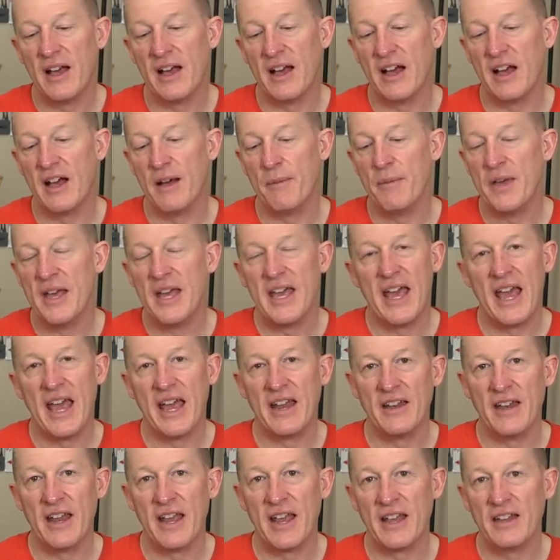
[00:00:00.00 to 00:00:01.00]
um,
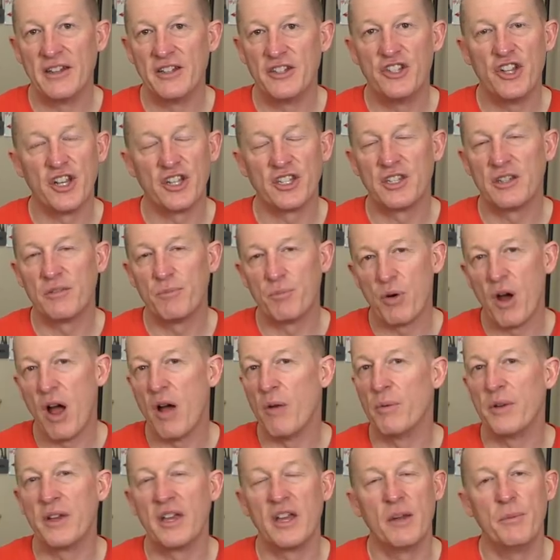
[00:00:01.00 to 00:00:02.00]
and, and just
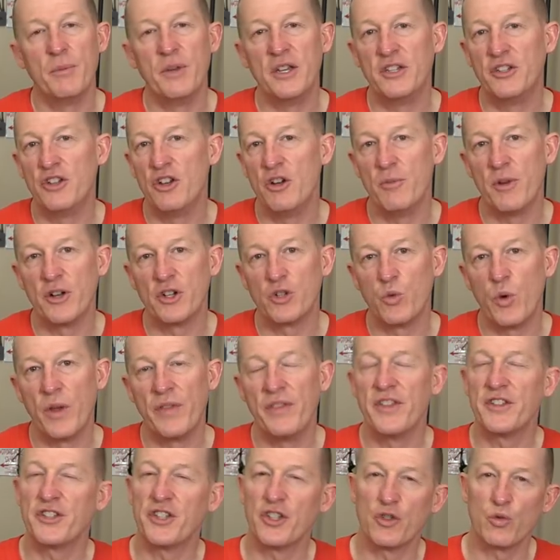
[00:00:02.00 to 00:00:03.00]
probably gonna be too much
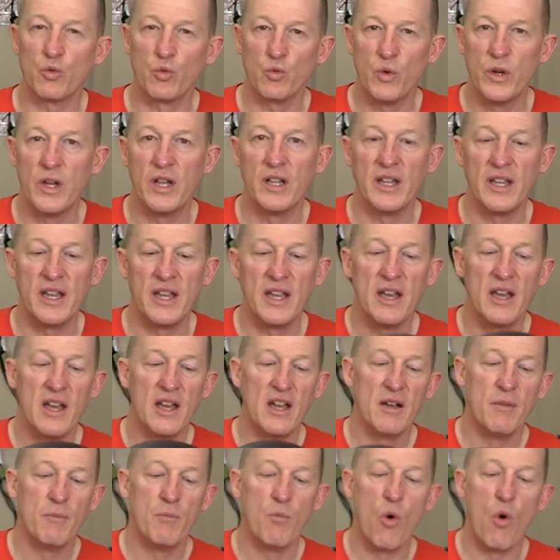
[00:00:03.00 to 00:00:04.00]
wind. This is really
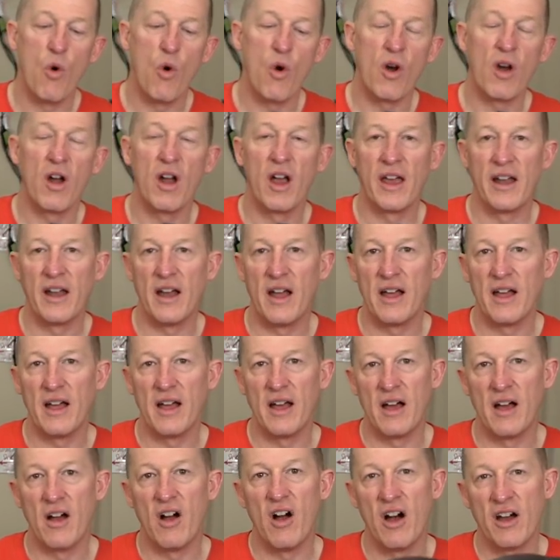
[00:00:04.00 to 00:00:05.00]
more, and uh,
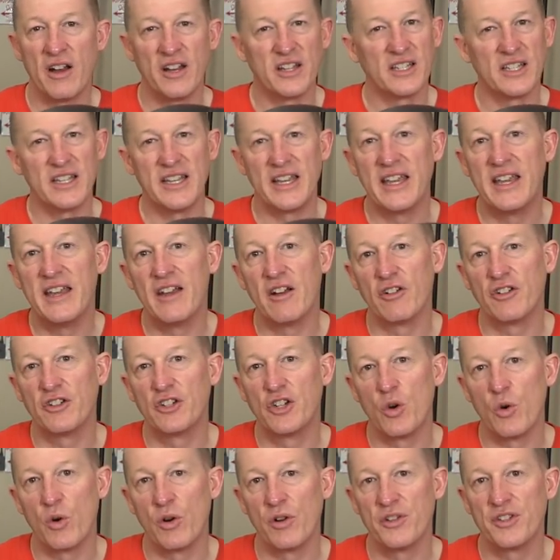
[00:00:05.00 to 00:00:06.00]
uh, honestly geared
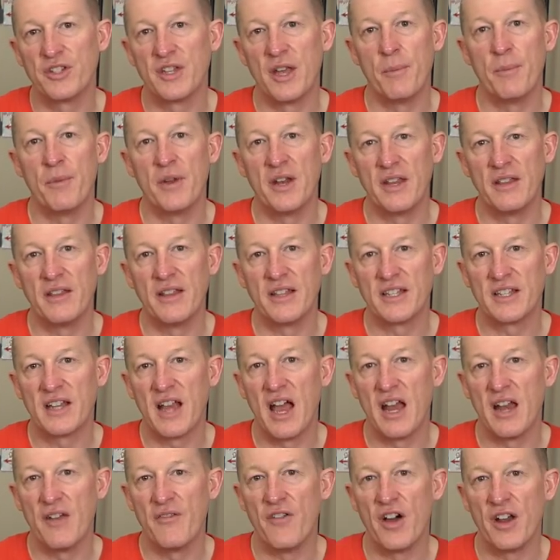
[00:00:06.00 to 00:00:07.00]
towards somebody that's
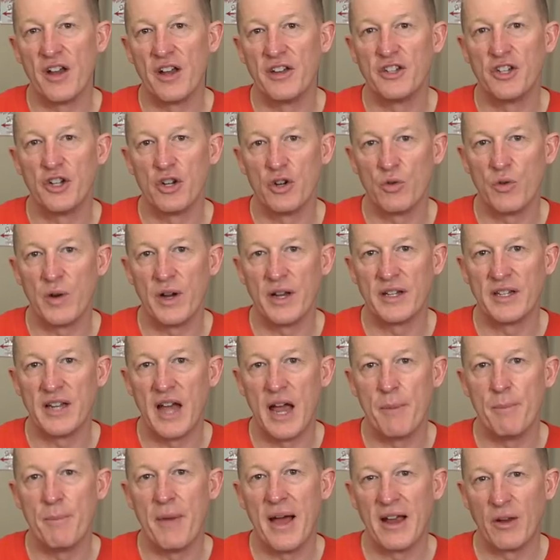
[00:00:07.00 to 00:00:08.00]
kind of on a touring
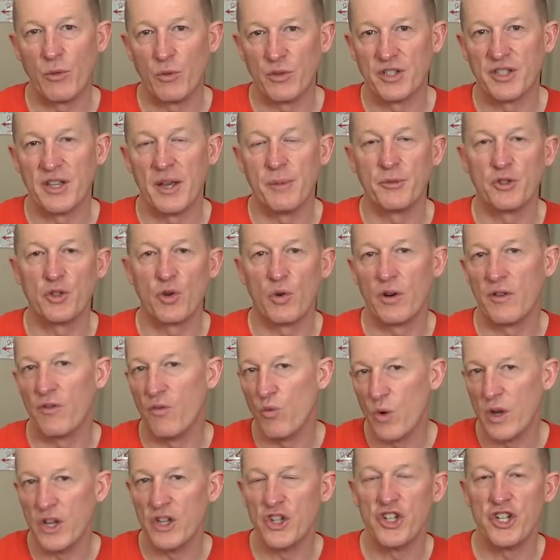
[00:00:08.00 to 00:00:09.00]
type bike with some sort of
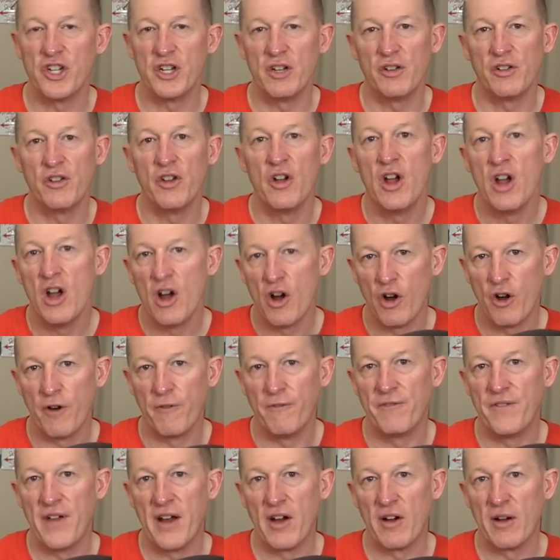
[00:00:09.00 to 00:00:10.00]
windshield or
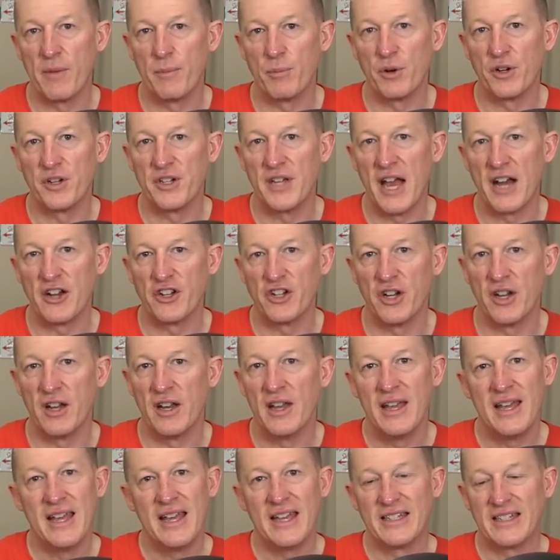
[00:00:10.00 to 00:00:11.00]
fairing
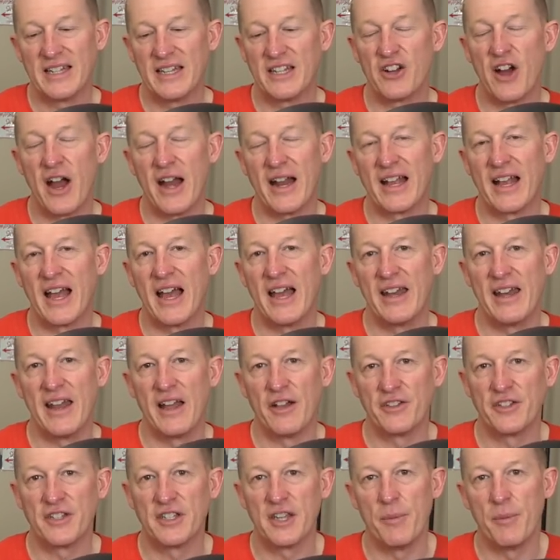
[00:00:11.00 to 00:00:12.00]
protection to try to cut
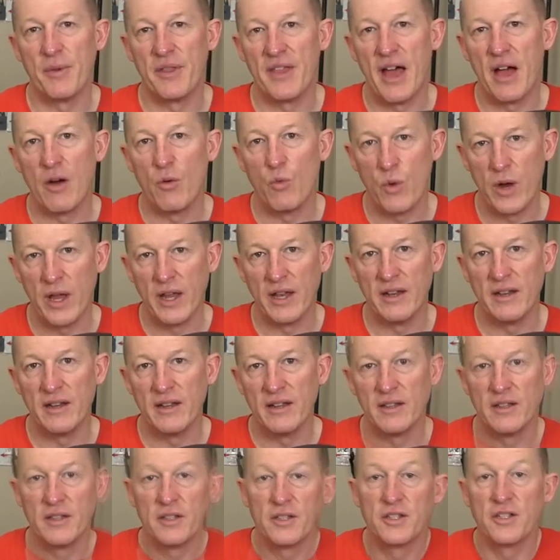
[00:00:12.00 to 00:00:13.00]
down some of that wind.
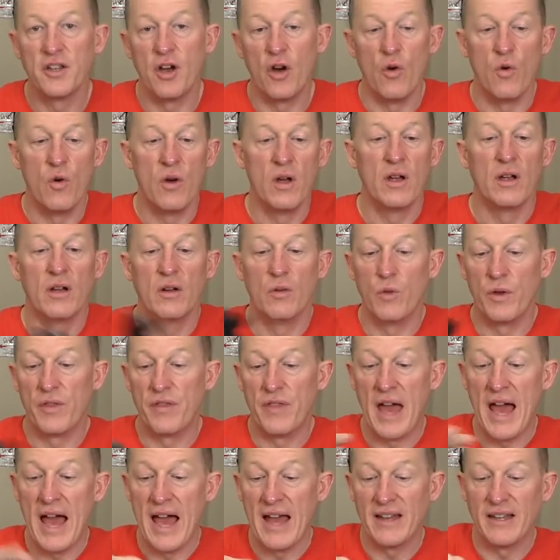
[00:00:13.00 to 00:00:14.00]
So with
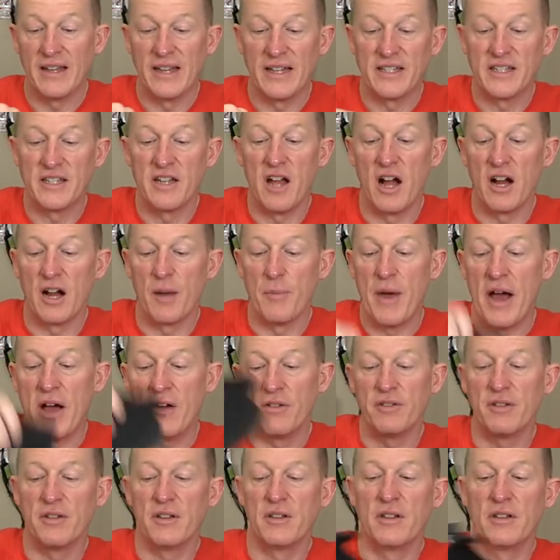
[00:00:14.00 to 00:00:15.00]
that, let's talk
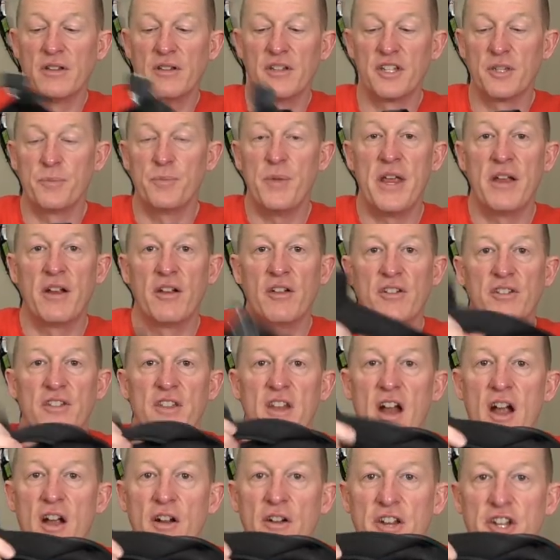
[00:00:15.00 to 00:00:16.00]
about the speakers
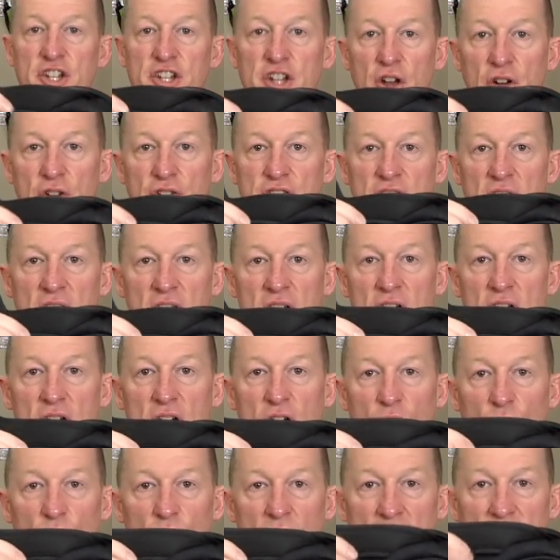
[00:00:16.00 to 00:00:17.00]
that I already showed you
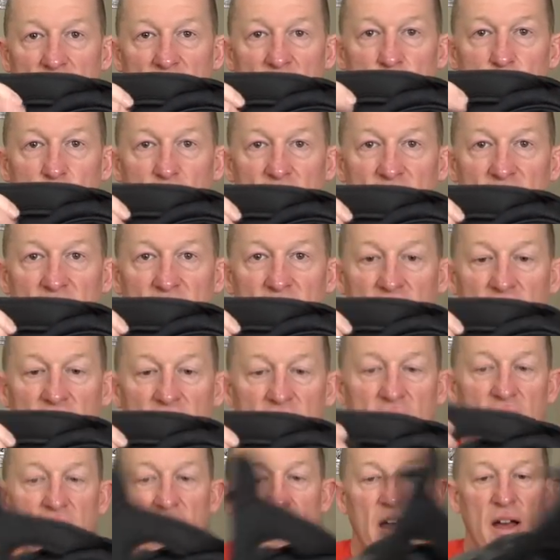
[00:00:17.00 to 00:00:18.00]
right up in there.
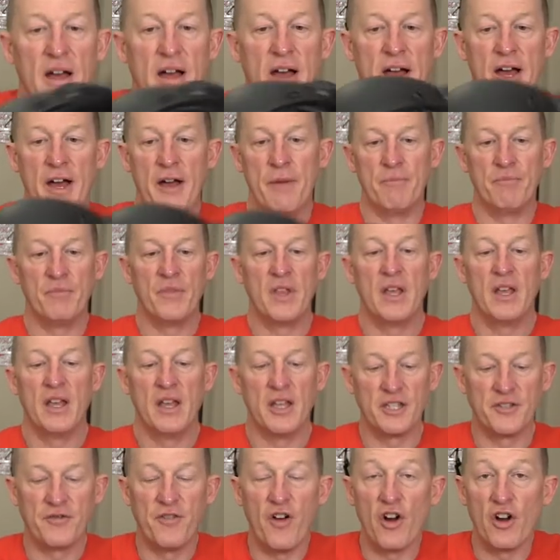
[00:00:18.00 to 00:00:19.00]
Um,
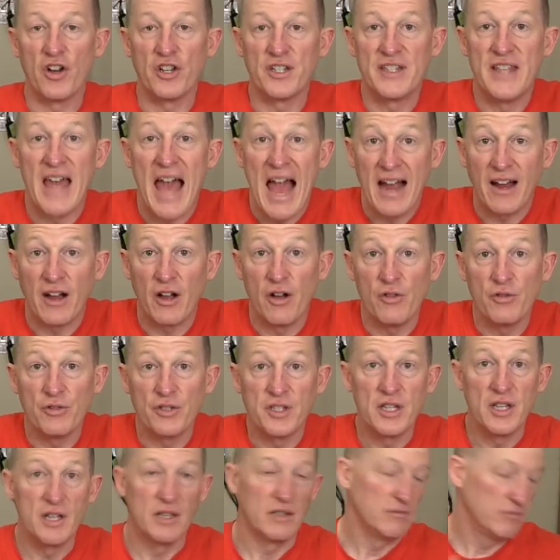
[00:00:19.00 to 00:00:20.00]
as far as that
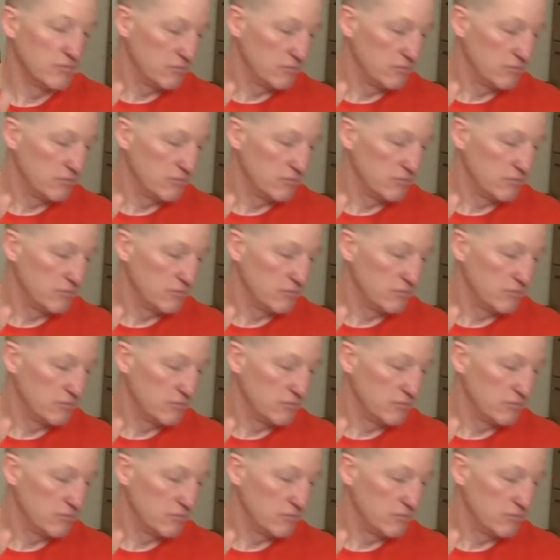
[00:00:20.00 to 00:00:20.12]
goes,